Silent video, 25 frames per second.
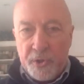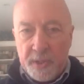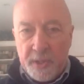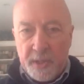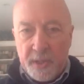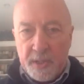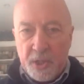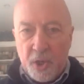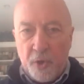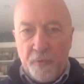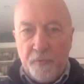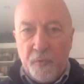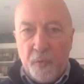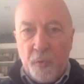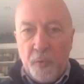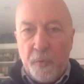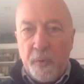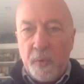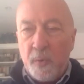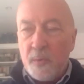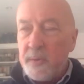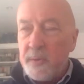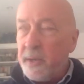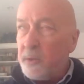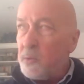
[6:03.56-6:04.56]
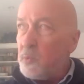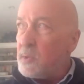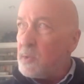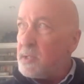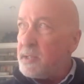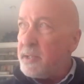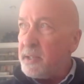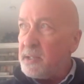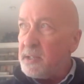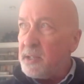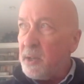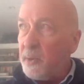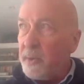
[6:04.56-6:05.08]
and so forth. It
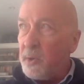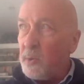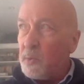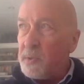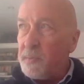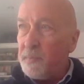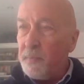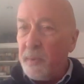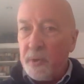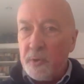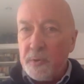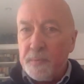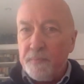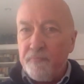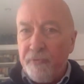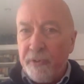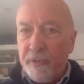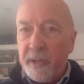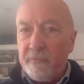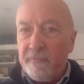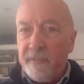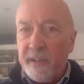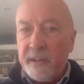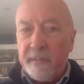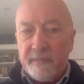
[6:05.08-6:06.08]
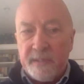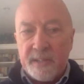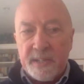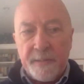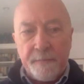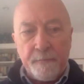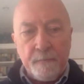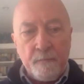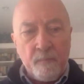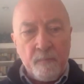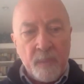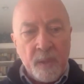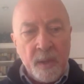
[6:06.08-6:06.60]
was pretty rigorous.
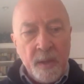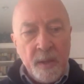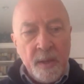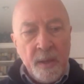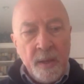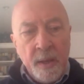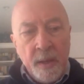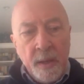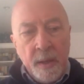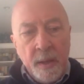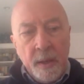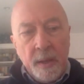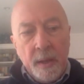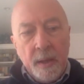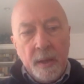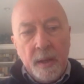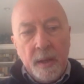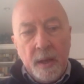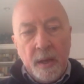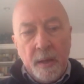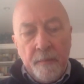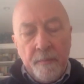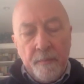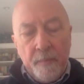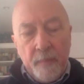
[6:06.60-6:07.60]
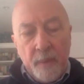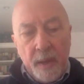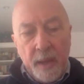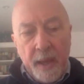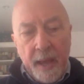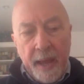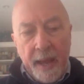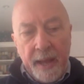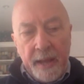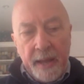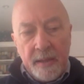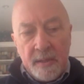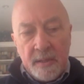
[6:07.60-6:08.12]

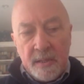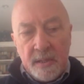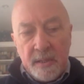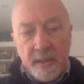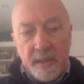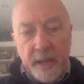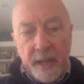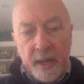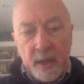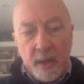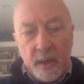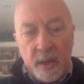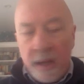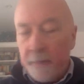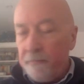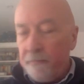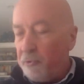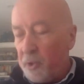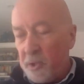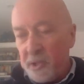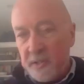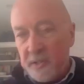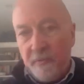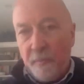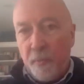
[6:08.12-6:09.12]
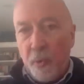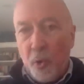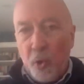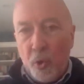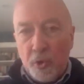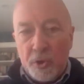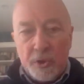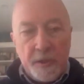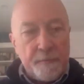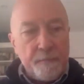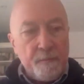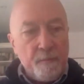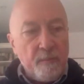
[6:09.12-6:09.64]
And then I produced a
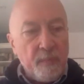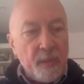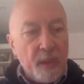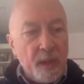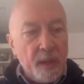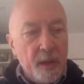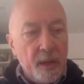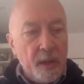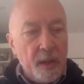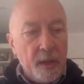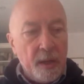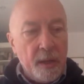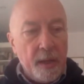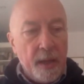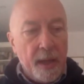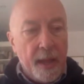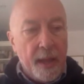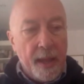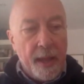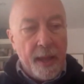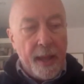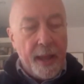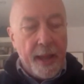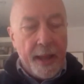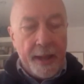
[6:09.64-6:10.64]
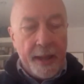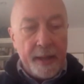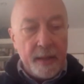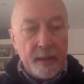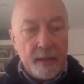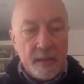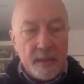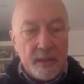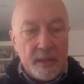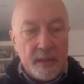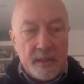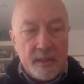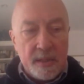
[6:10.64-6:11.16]
report
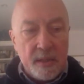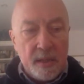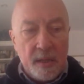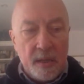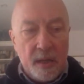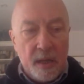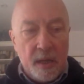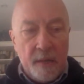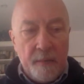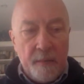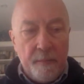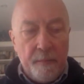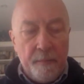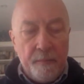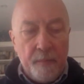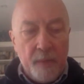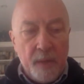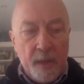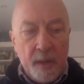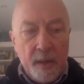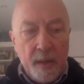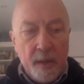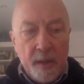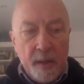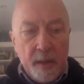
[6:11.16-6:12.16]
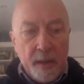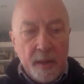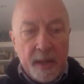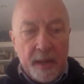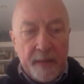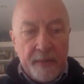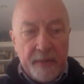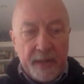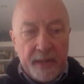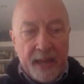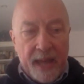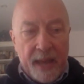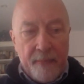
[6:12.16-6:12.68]
and
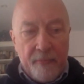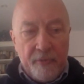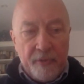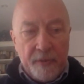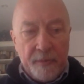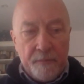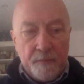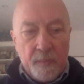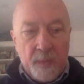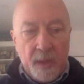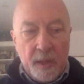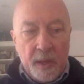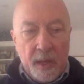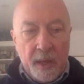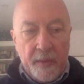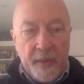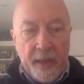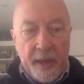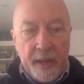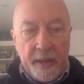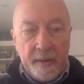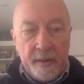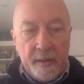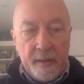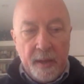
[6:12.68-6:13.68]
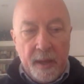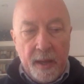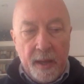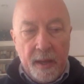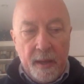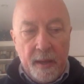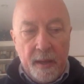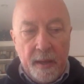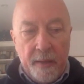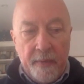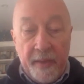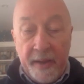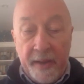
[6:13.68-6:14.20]
gave it to Cameron, and then
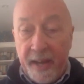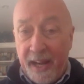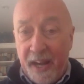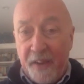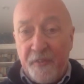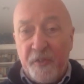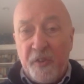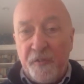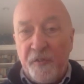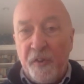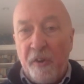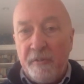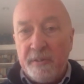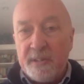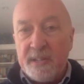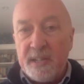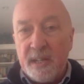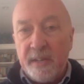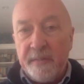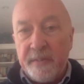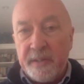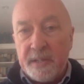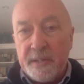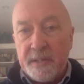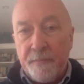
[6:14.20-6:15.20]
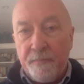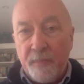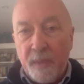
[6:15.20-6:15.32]
I left the Foreign Service